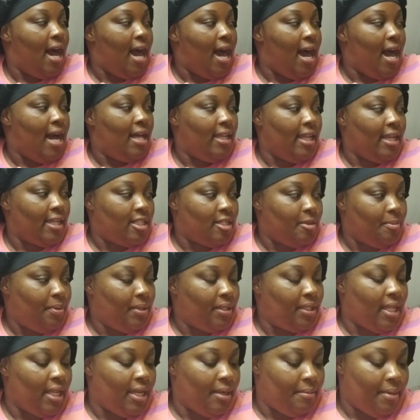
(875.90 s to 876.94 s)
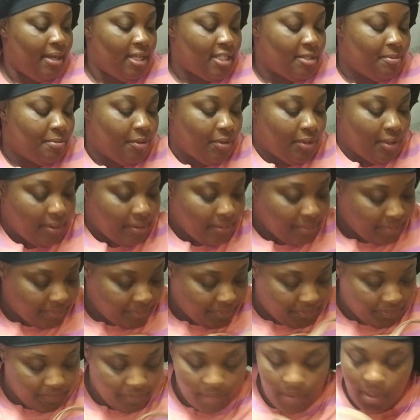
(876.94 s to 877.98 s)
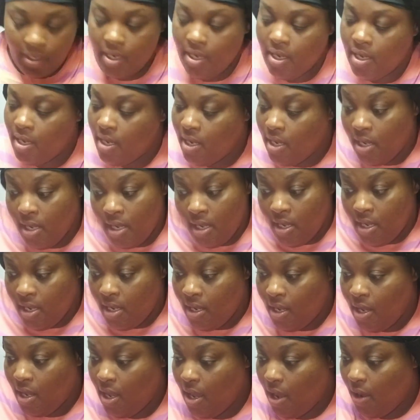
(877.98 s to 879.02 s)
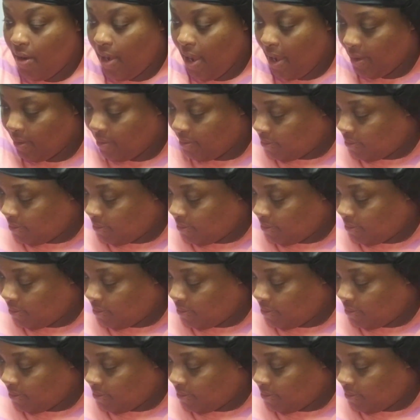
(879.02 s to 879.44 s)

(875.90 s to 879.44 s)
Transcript: I like to put that in my smoothie. Okay,